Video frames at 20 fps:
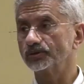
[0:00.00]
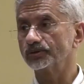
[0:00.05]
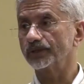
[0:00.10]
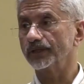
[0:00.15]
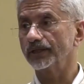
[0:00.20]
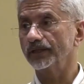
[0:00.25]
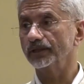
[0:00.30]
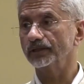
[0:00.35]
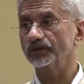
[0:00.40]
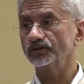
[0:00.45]

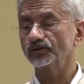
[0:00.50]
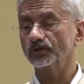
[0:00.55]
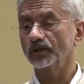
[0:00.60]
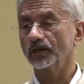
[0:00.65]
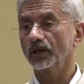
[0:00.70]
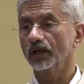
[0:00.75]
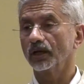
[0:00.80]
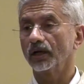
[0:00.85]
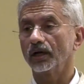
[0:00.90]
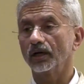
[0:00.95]
today is,
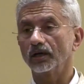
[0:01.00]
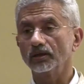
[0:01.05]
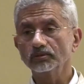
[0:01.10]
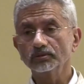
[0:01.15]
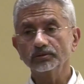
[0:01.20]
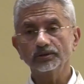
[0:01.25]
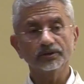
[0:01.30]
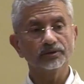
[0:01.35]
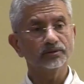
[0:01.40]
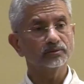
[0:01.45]

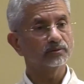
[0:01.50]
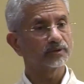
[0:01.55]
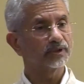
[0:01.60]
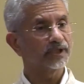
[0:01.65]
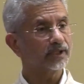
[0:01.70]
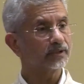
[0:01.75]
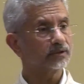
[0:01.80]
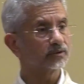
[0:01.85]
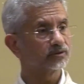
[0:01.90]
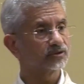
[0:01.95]
how do you get